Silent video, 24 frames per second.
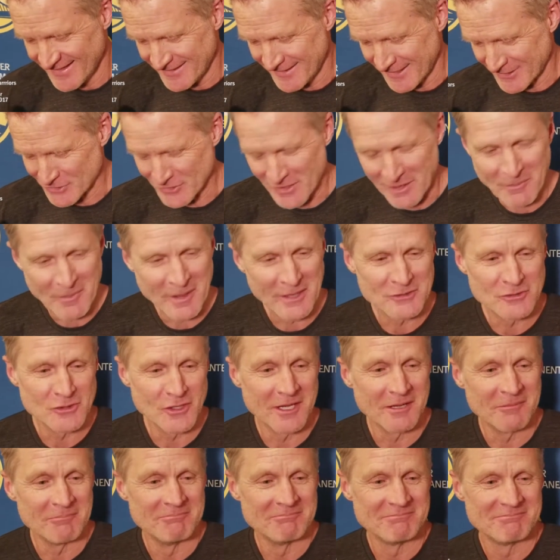That's not my
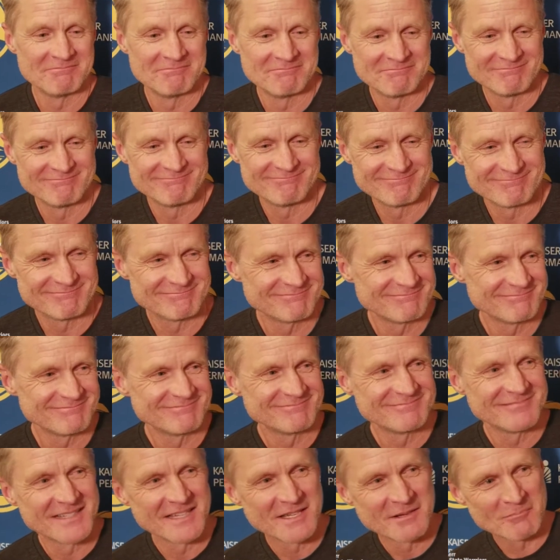job.
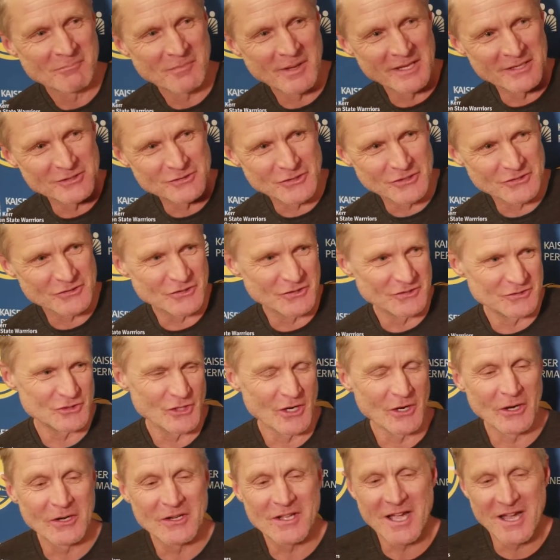my assistant,
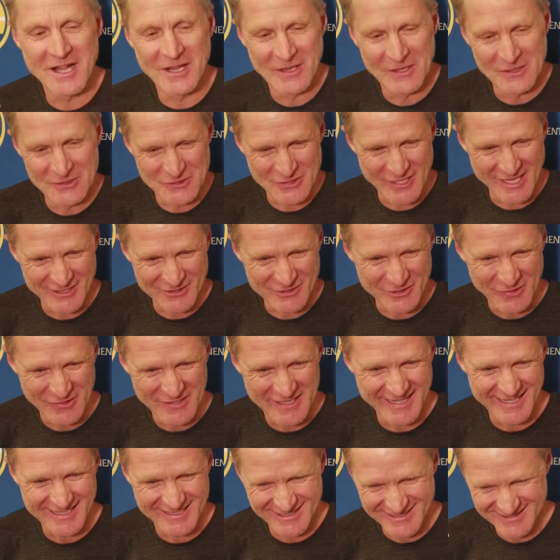Jarron Collins, has the
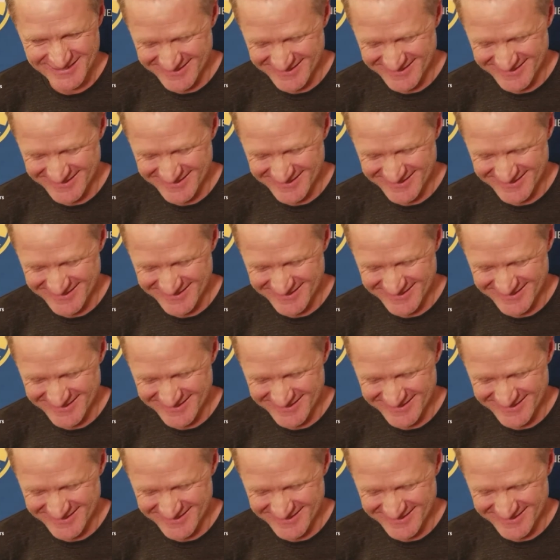nets.